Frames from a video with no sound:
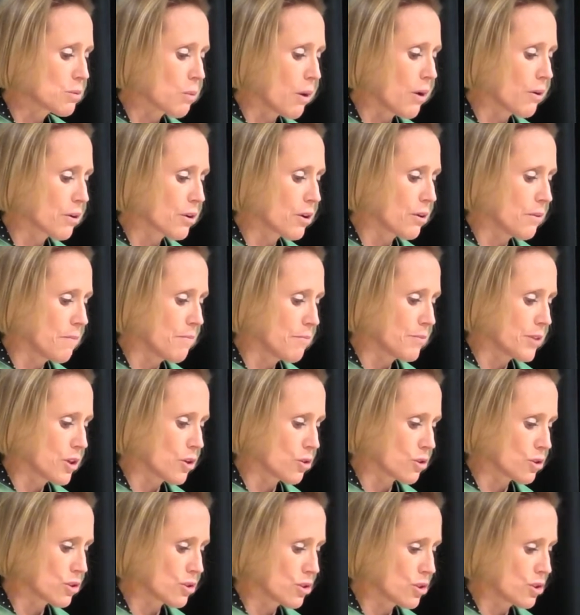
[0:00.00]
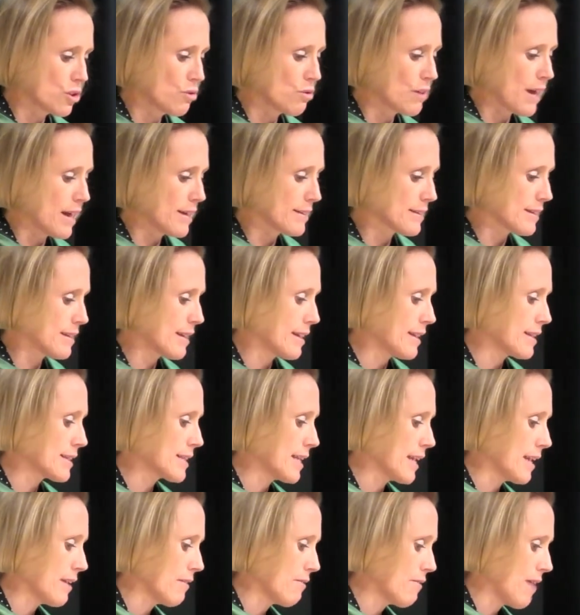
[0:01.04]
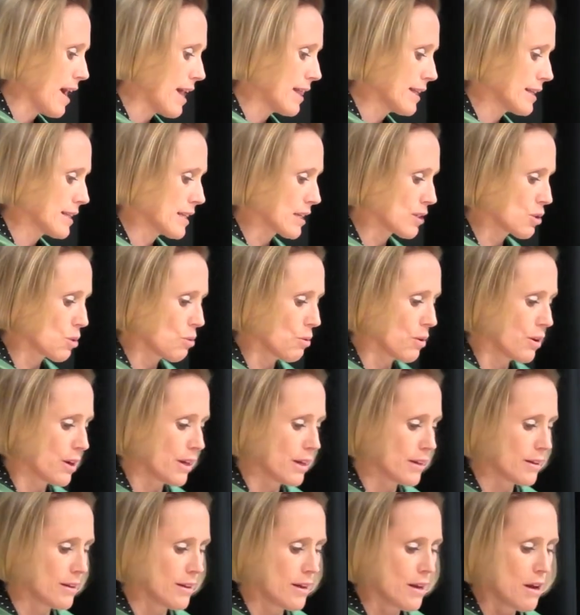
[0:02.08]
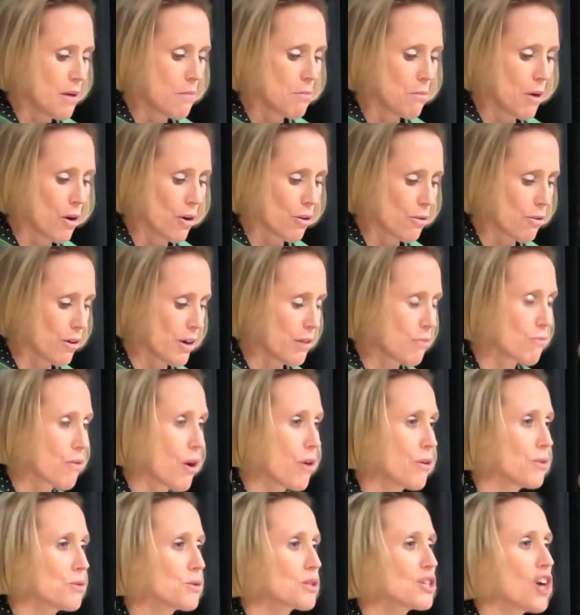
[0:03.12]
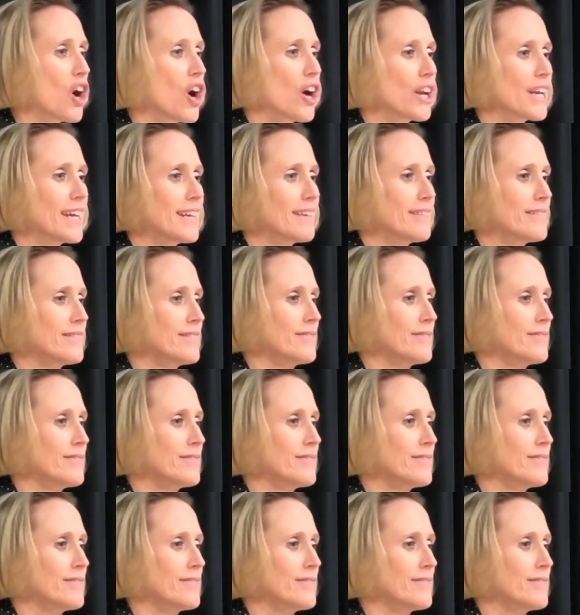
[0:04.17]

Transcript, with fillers: welcome your 2018 valedictorian, Margaret Rose Donnan.